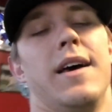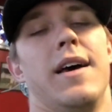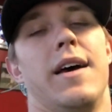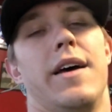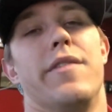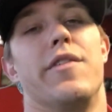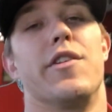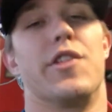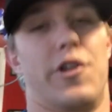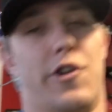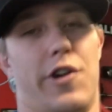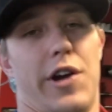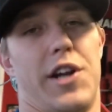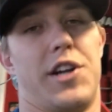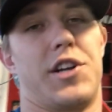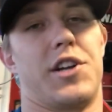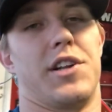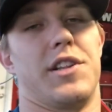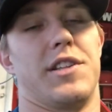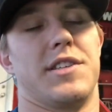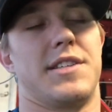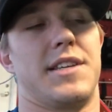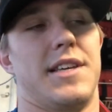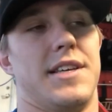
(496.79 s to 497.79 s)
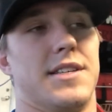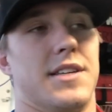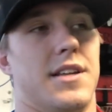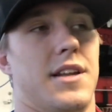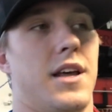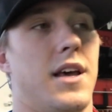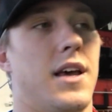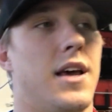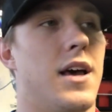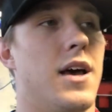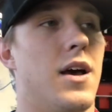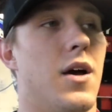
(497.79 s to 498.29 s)
for the duration of the season.
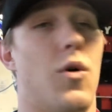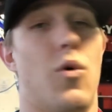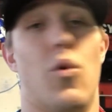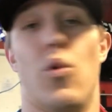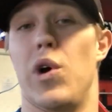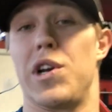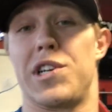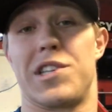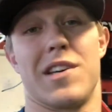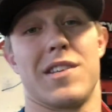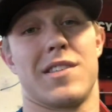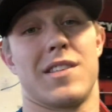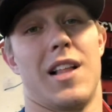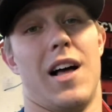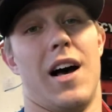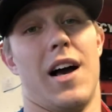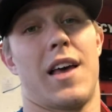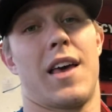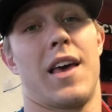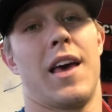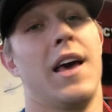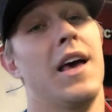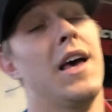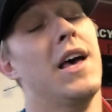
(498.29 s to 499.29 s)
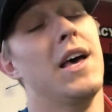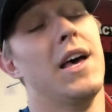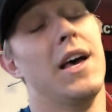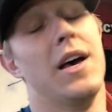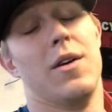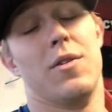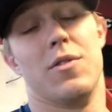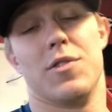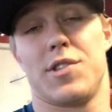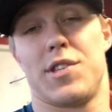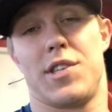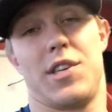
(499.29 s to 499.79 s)
Wish us luck.
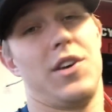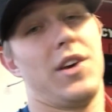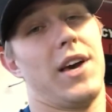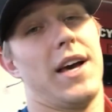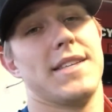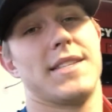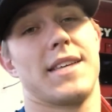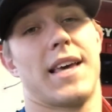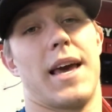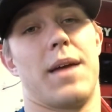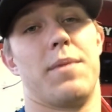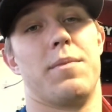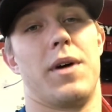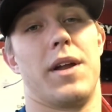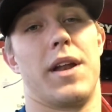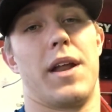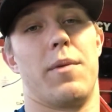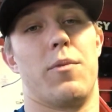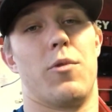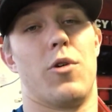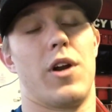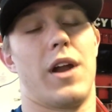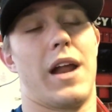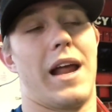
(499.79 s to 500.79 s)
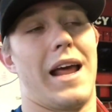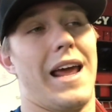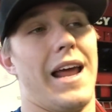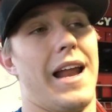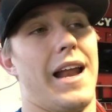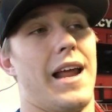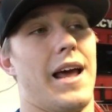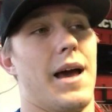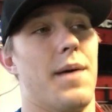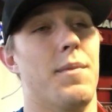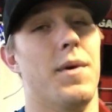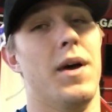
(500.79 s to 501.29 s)
We'll see you guys again Monday morning at
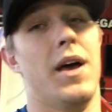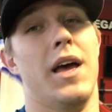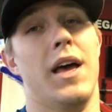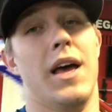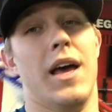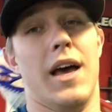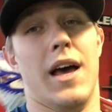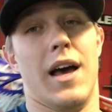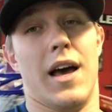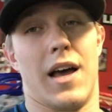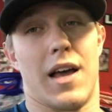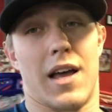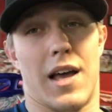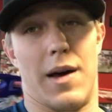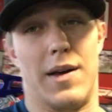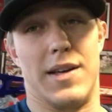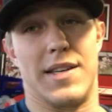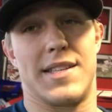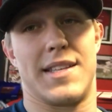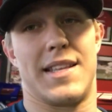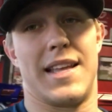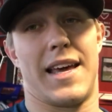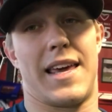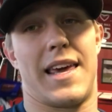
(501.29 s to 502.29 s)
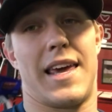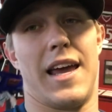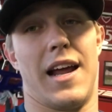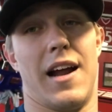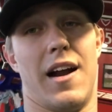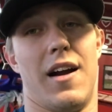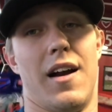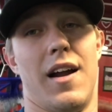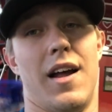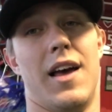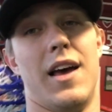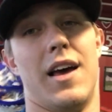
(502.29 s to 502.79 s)
8 a.m. Got a stick
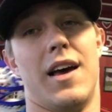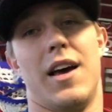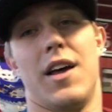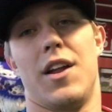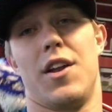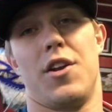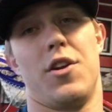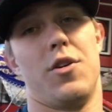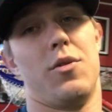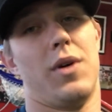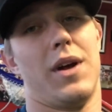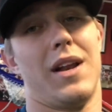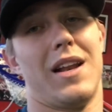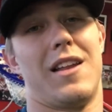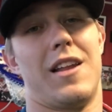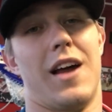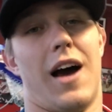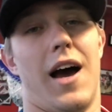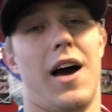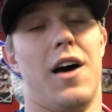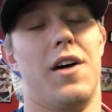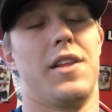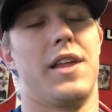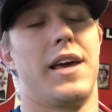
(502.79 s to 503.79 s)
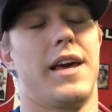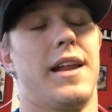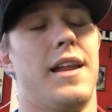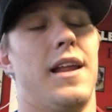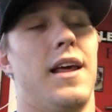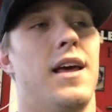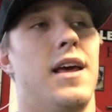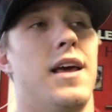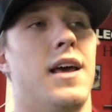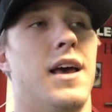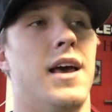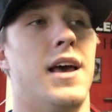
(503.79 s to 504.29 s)
here, a new one, dialed in.
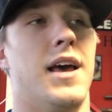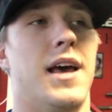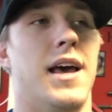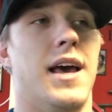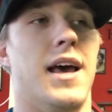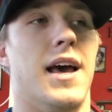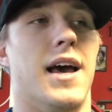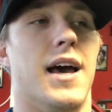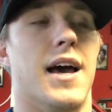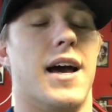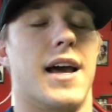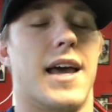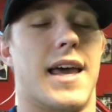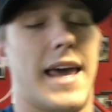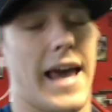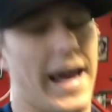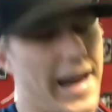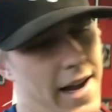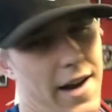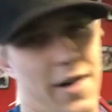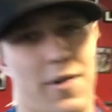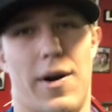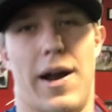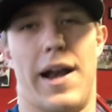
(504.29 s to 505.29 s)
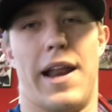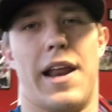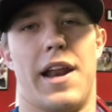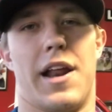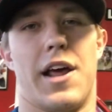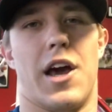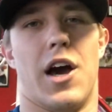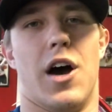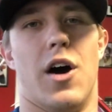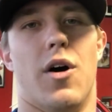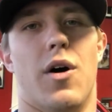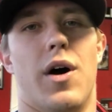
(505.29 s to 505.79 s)
Getting it ready to
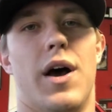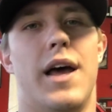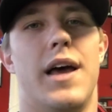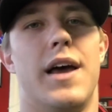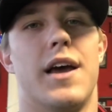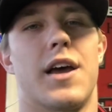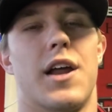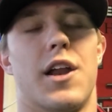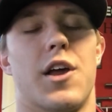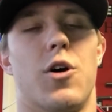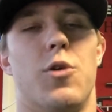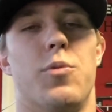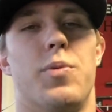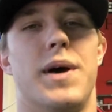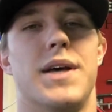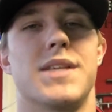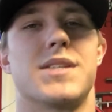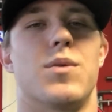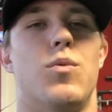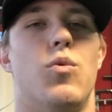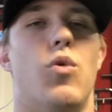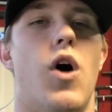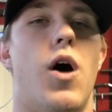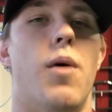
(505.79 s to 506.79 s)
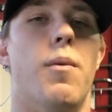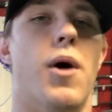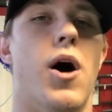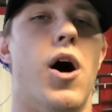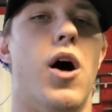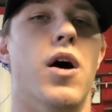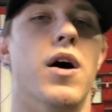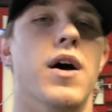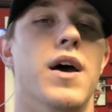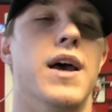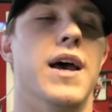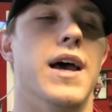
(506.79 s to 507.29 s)
go. Gonna go play some wall
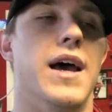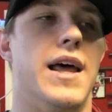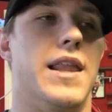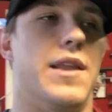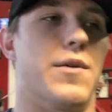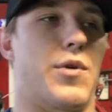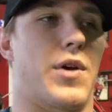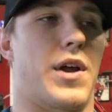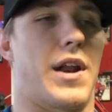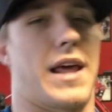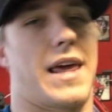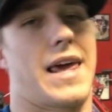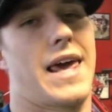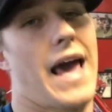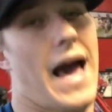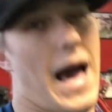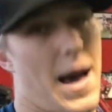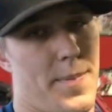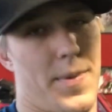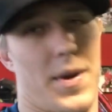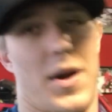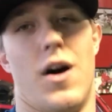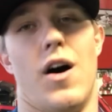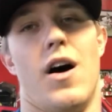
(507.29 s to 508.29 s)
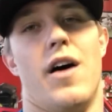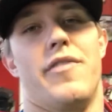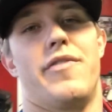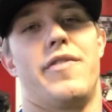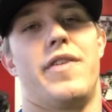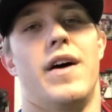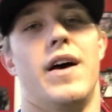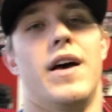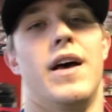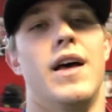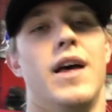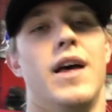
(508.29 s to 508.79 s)
ball, and then we're gonna cap it off